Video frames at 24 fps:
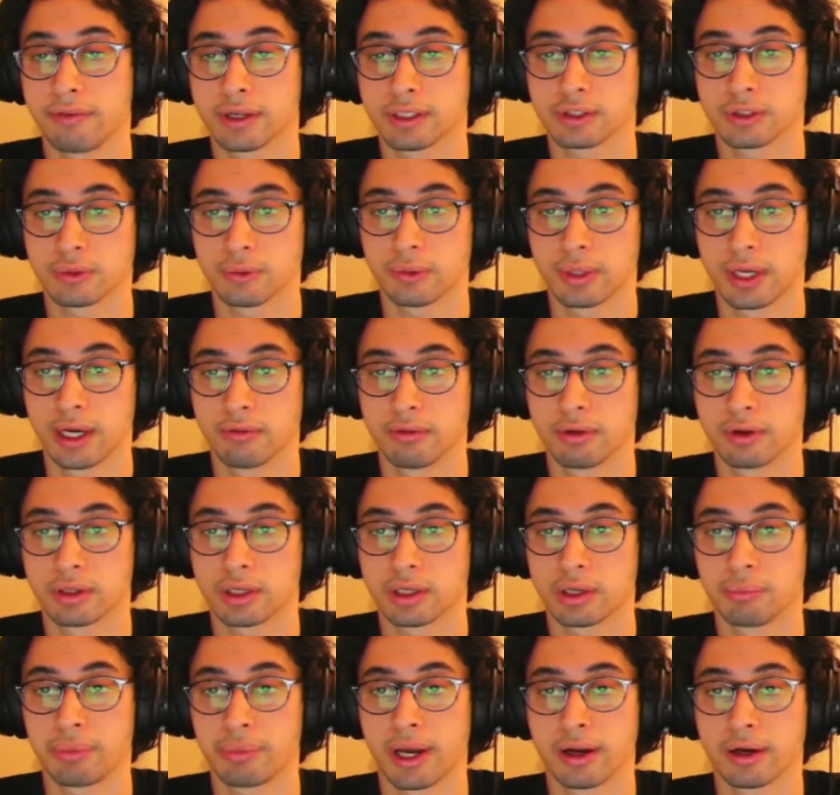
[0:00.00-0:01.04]
or whatever
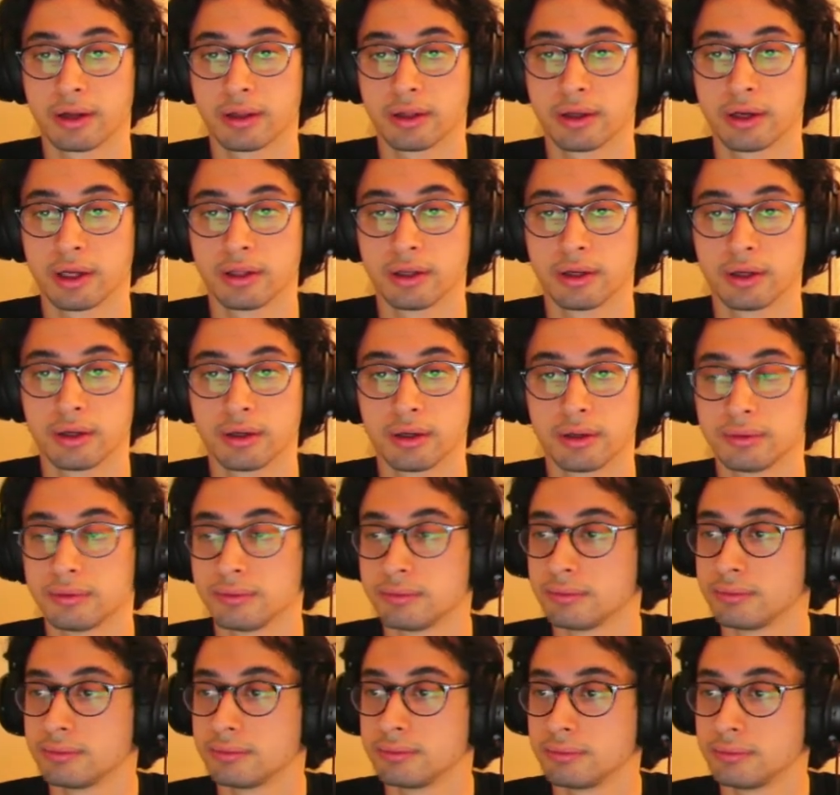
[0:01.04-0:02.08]
compared to the
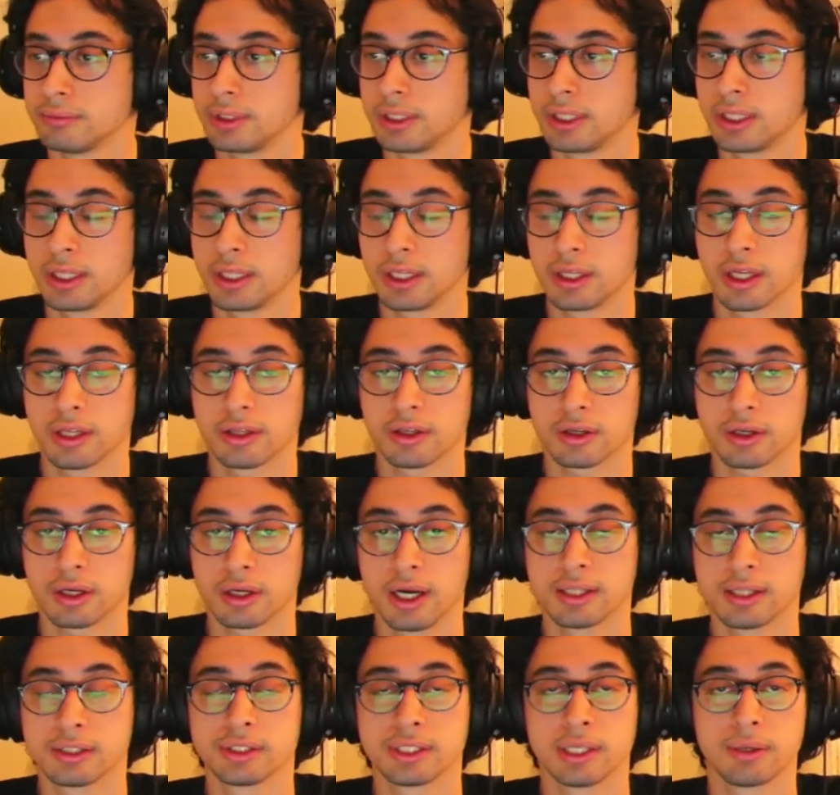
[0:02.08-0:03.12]
other
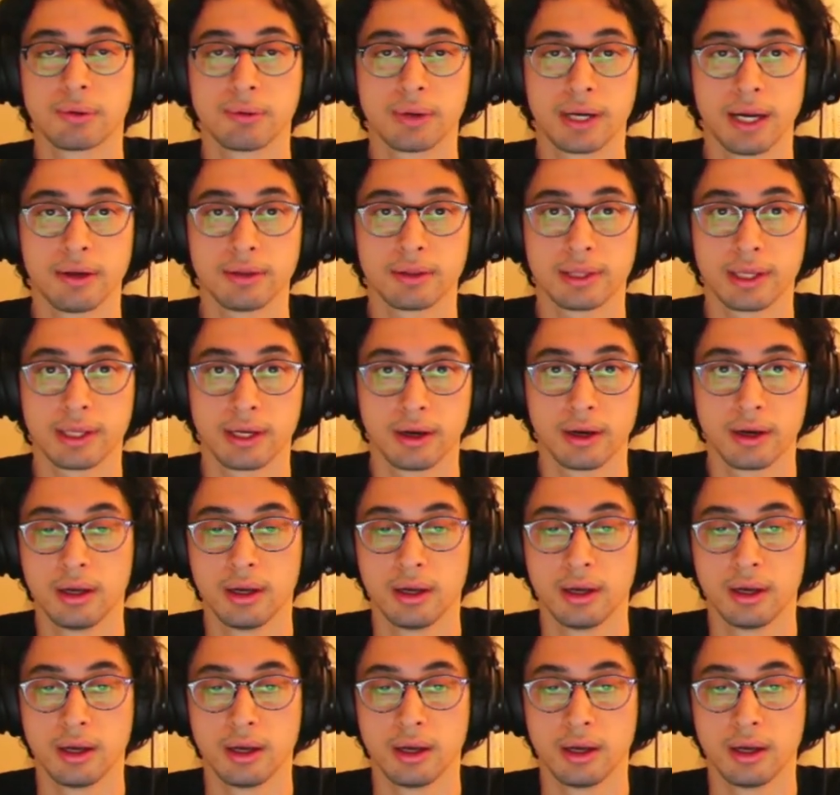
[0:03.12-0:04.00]
consoles that were out there.